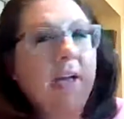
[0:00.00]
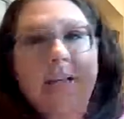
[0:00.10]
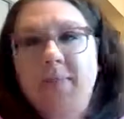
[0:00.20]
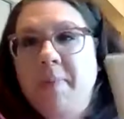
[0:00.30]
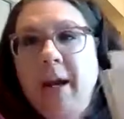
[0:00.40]

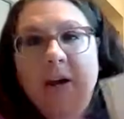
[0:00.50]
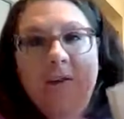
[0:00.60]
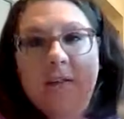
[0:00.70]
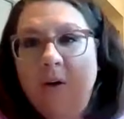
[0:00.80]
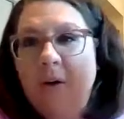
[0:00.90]
Because
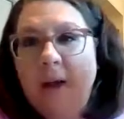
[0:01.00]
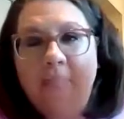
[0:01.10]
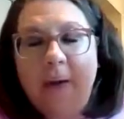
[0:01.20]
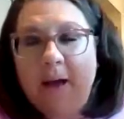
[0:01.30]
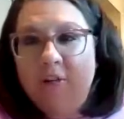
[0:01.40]
bears don't
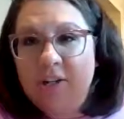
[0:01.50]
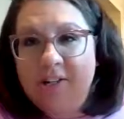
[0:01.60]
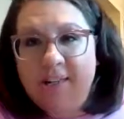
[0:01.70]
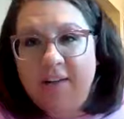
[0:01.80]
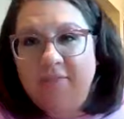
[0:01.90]
have
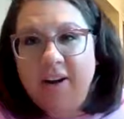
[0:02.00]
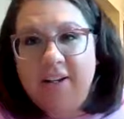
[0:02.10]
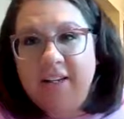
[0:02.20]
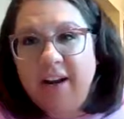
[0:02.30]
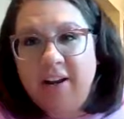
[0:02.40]
pouches in the front
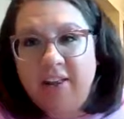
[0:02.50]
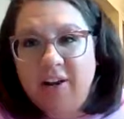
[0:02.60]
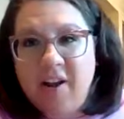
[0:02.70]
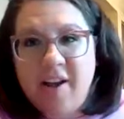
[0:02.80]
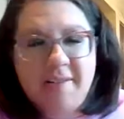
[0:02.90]
to carry their
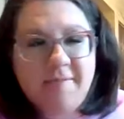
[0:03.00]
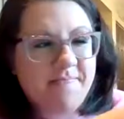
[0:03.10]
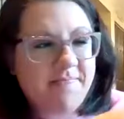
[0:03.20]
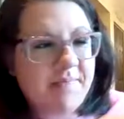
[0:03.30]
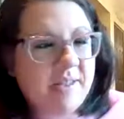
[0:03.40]
young.
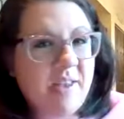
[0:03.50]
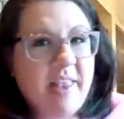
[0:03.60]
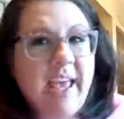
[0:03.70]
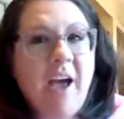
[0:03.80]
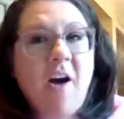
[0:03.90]
So
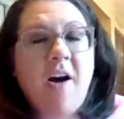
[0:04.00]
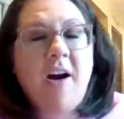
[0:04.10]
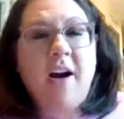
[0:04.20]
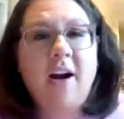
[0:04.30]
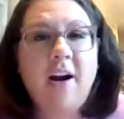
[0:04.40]
they
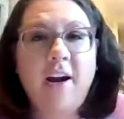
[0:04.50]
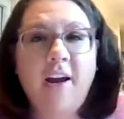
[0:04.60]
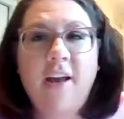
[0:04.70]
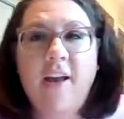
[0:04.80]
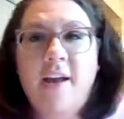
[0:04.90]
are,
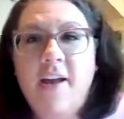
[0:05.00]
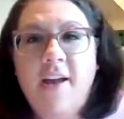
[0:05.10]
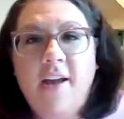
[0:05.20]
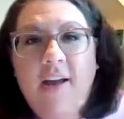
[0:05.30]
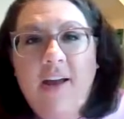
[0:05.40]

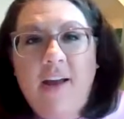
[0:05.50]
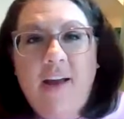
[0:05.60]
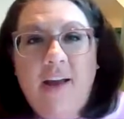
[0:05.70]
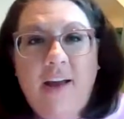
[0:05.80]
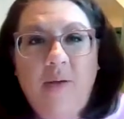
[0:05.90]

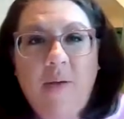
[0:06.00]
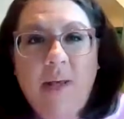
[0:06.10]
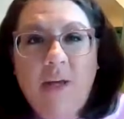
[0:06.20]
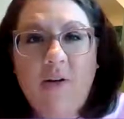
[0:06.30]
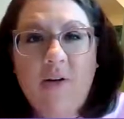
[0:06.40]
we
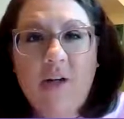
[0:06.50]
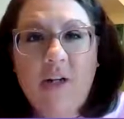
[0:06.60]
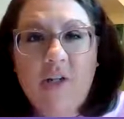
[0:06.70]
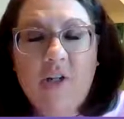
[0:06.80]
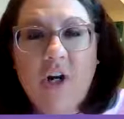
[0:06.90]
can go to
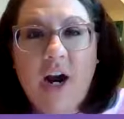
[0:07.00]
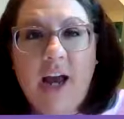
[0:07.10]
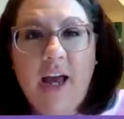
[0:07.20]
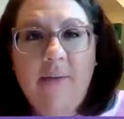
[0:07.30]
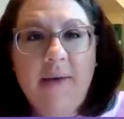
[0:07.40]

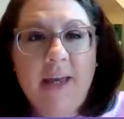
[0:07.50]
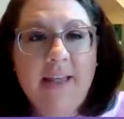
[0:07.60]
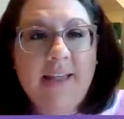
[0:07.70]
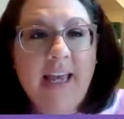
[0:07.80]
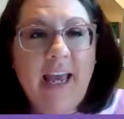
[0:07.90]
describe and
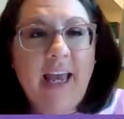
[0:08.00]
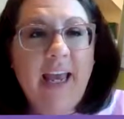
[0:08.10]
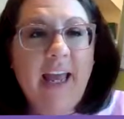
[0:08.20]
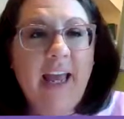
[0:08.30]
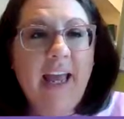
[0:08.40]
say
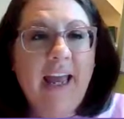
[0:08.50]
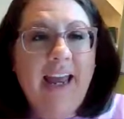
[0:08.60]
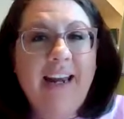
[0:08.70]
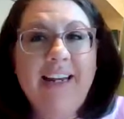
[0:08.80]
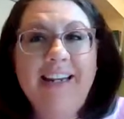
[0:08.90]

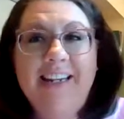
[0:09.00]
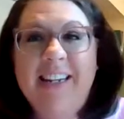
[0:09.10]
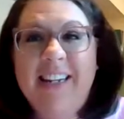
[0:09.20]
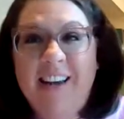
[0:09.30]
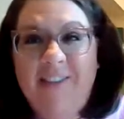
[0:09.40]

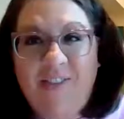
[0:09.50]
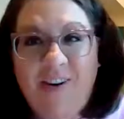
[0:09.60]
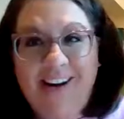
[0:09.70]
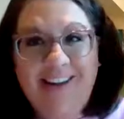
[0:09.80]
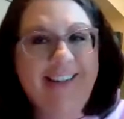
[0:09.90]

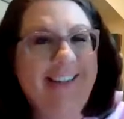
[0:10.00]
different.